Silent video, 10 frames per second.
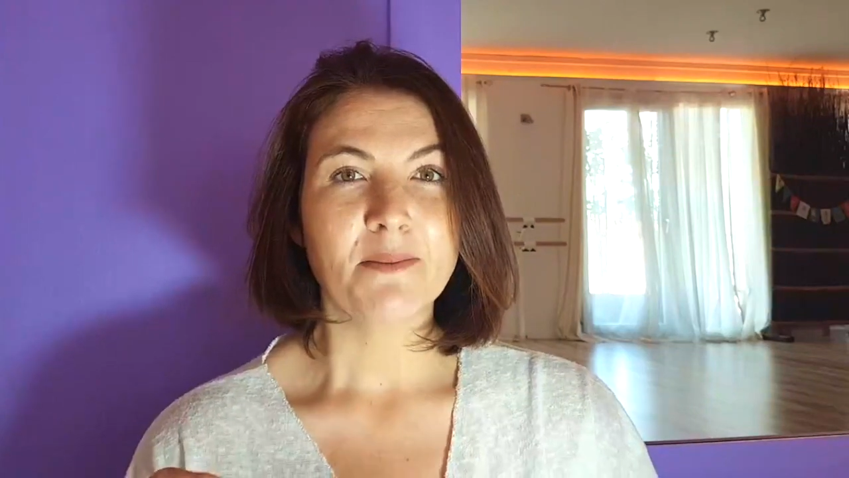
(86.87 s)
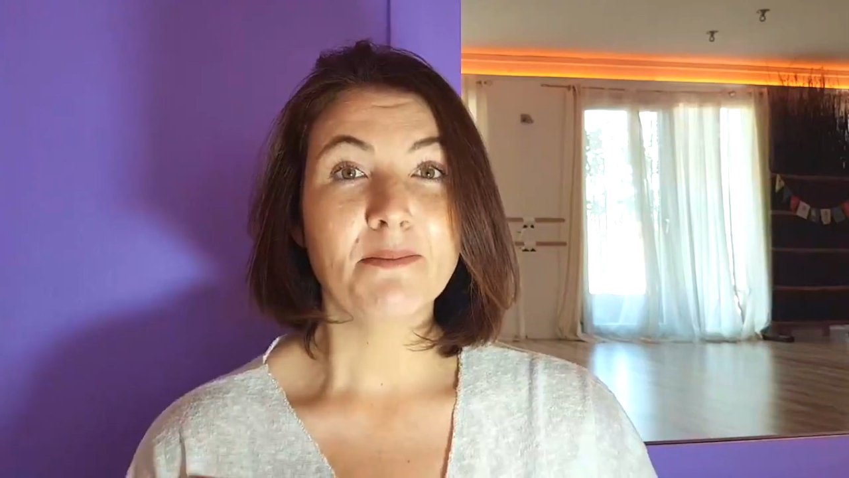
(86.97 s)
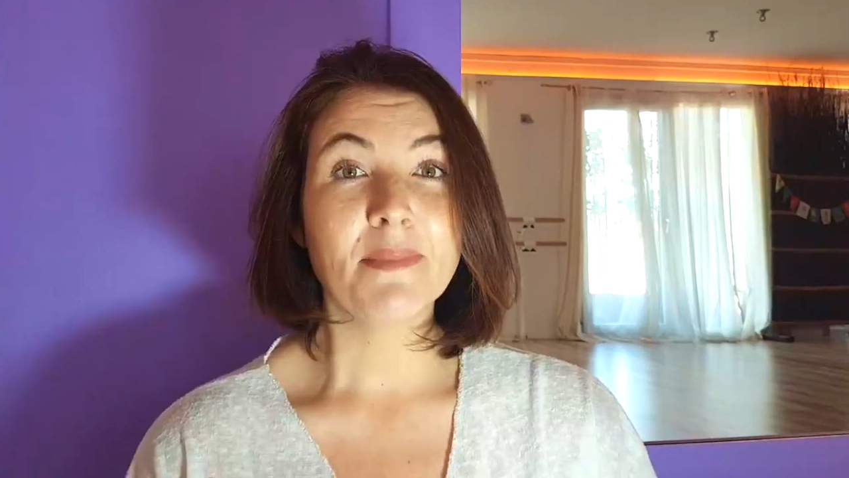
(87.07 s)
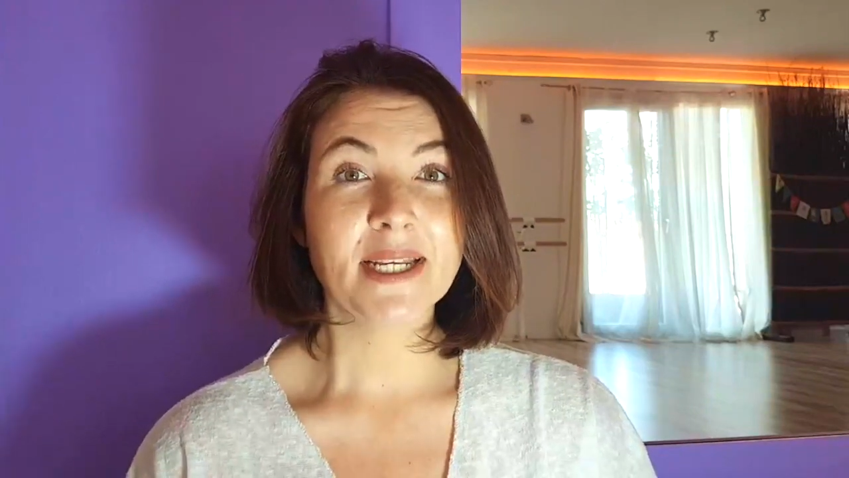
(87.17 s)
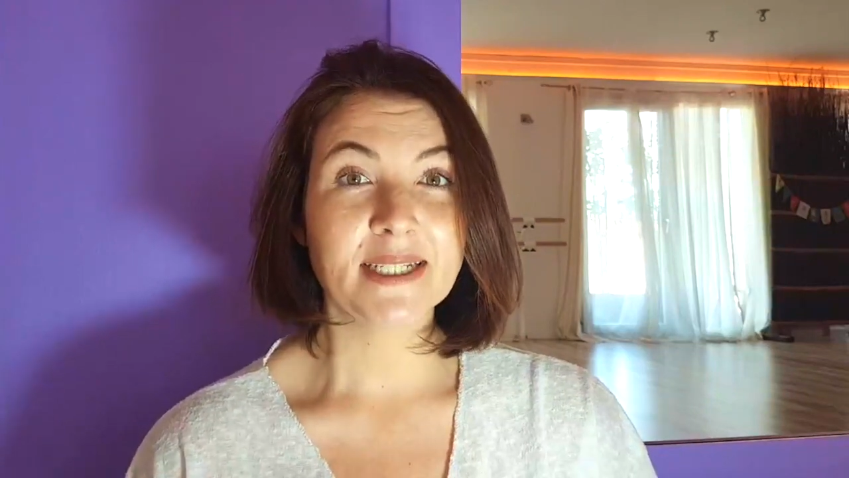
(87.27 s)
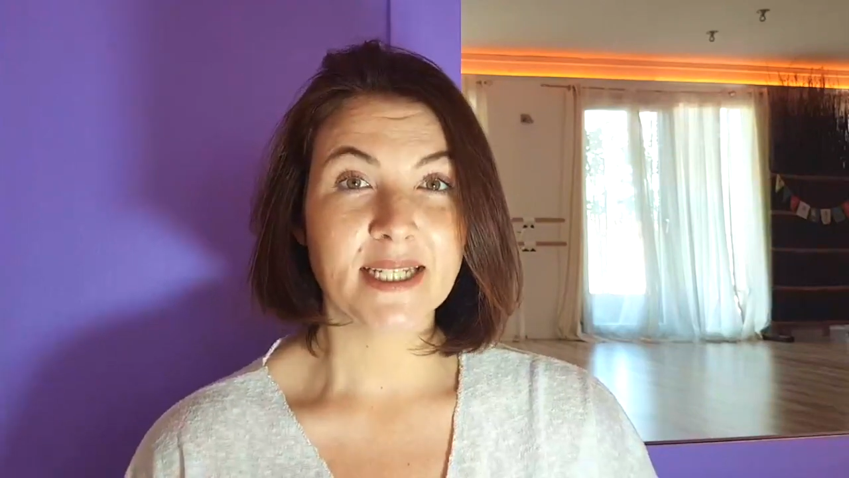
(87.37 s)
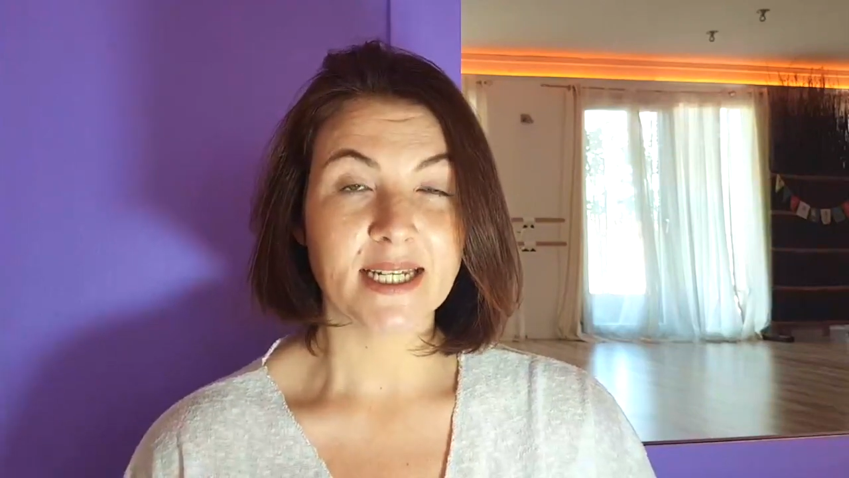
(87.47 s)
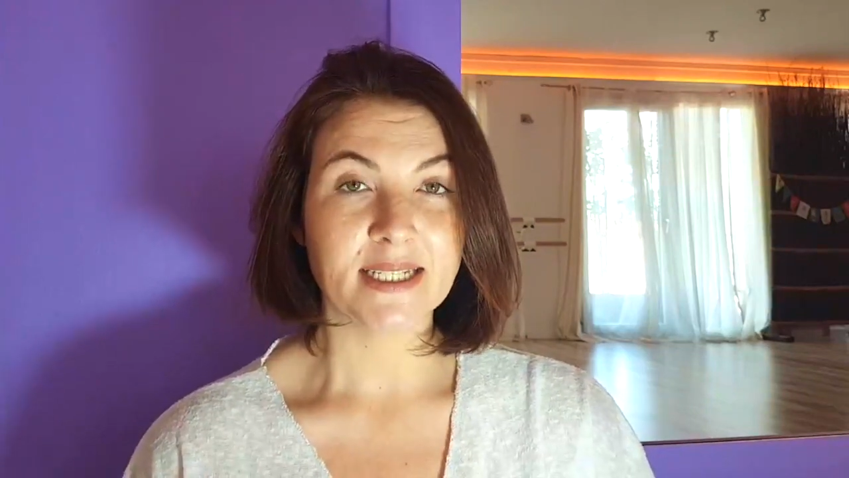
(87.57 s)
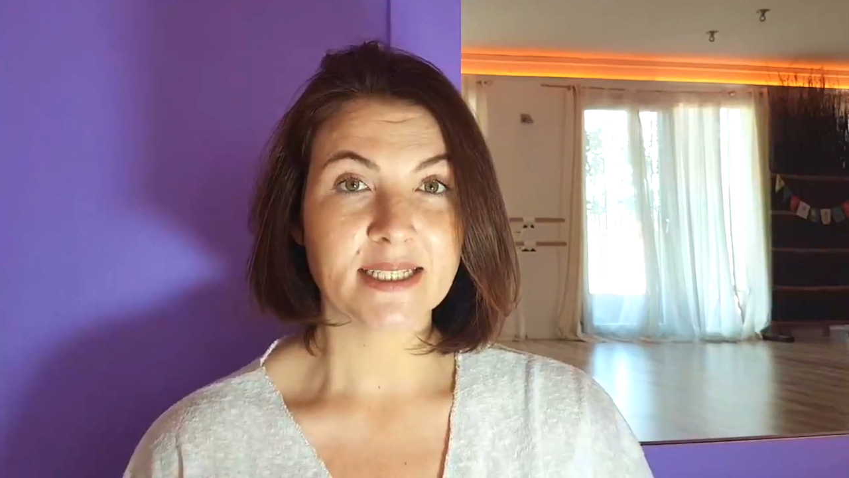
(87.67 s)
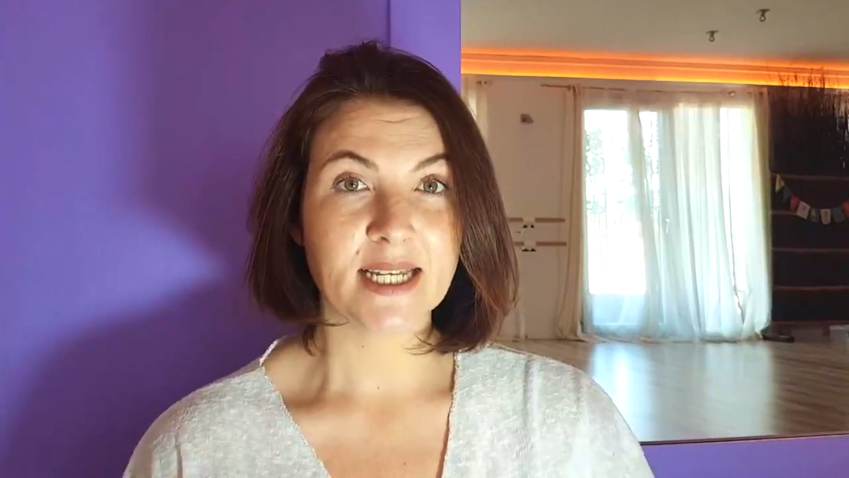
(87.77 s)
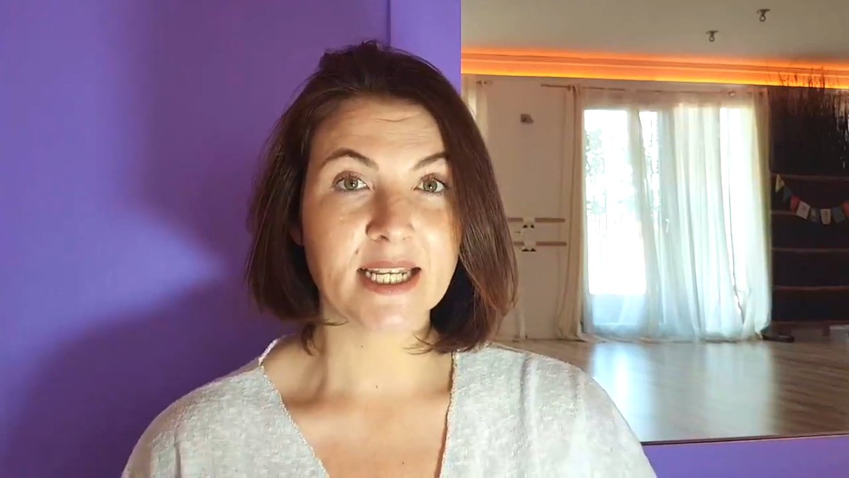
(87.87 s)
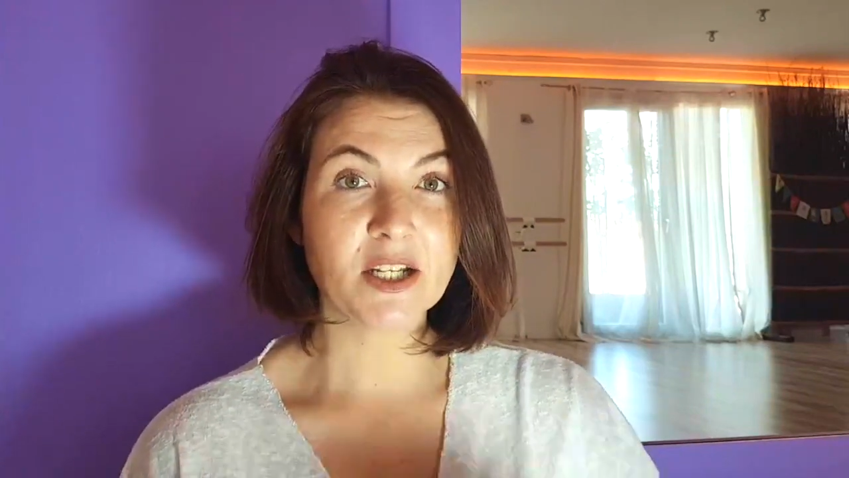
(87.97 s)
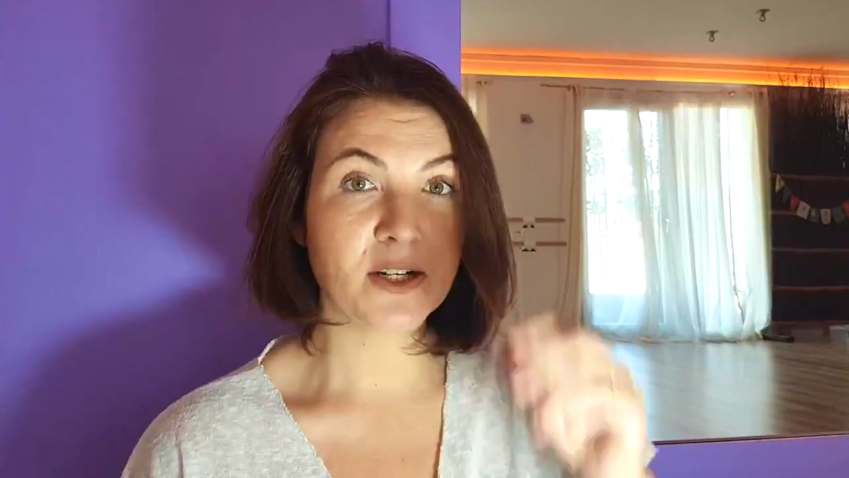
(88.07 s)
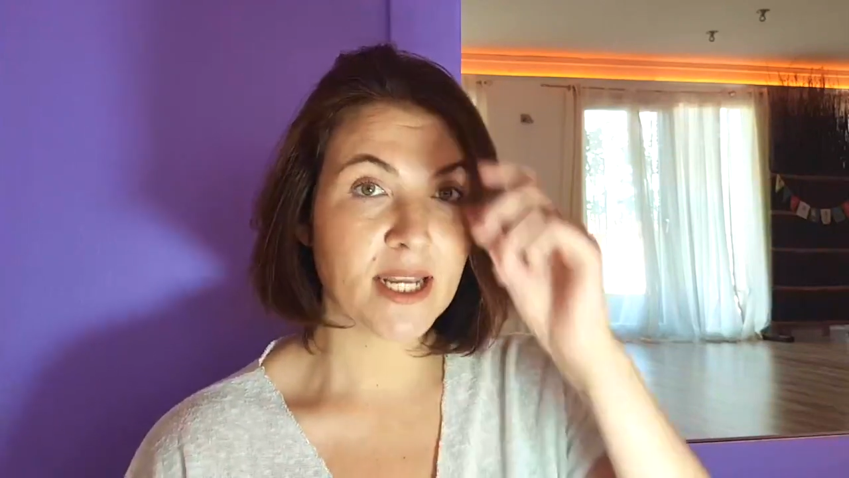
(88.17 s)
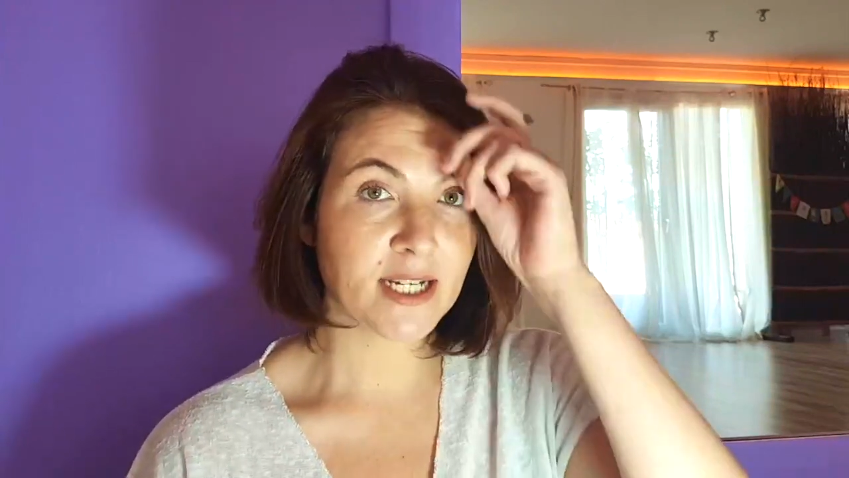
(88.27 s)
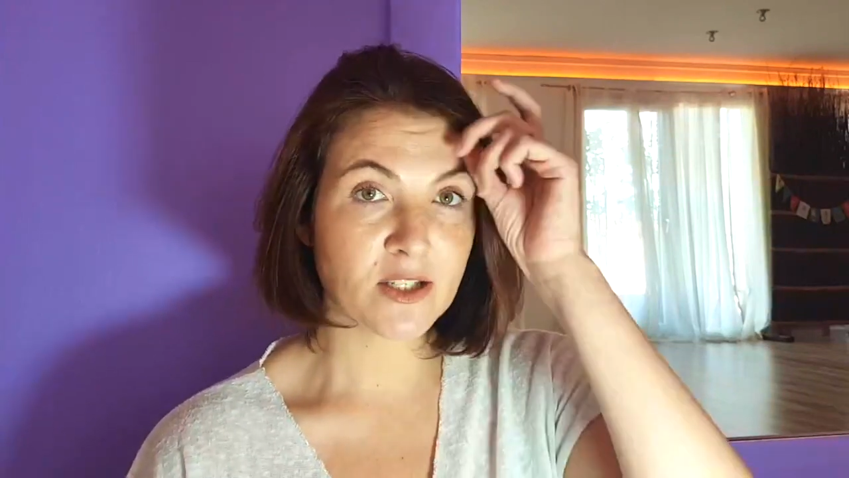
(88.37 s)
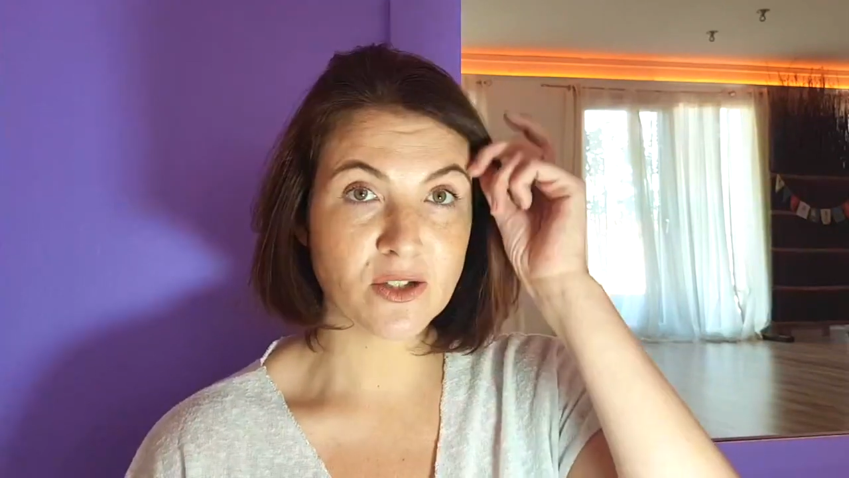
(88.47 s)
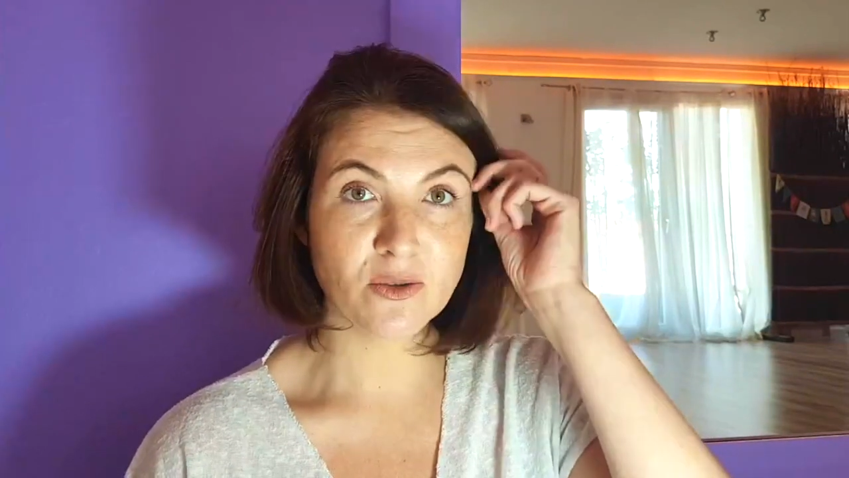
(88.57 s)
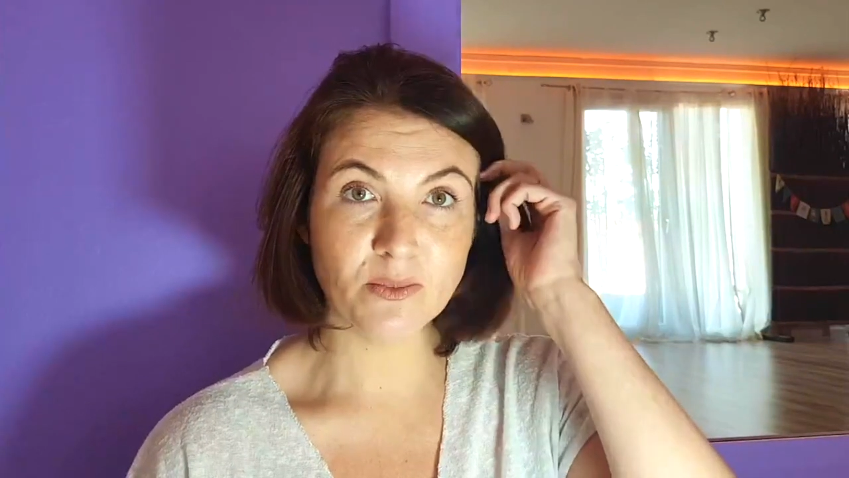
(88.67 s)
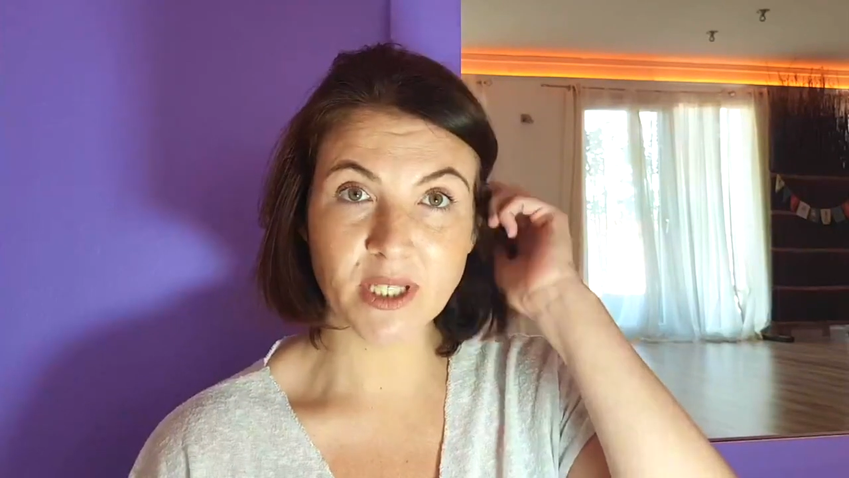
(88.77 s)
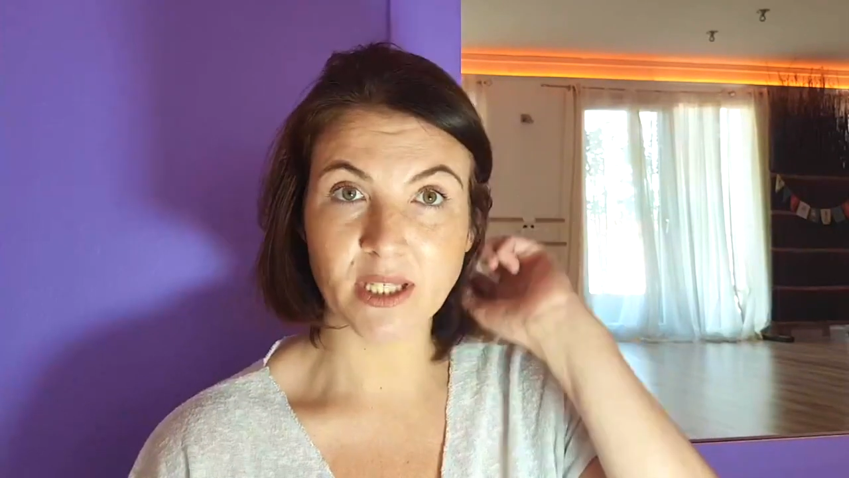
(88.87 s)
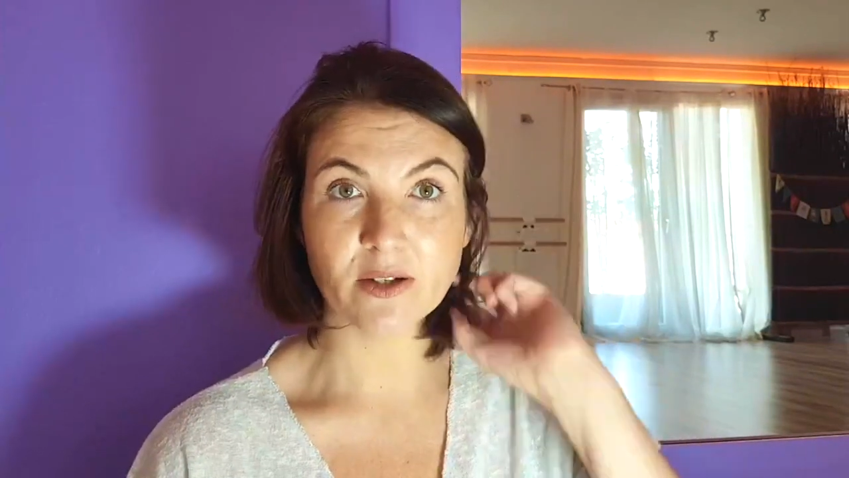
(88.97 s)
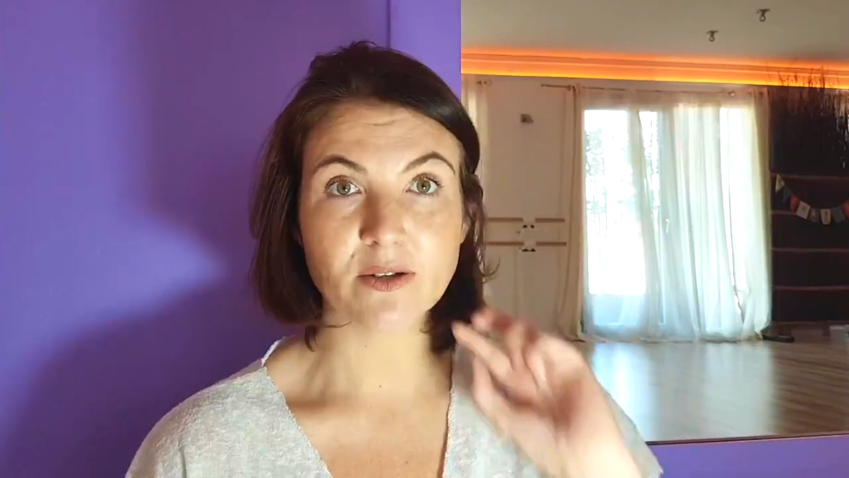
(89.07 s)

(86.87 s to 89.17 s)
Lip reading: meditate and connect to me,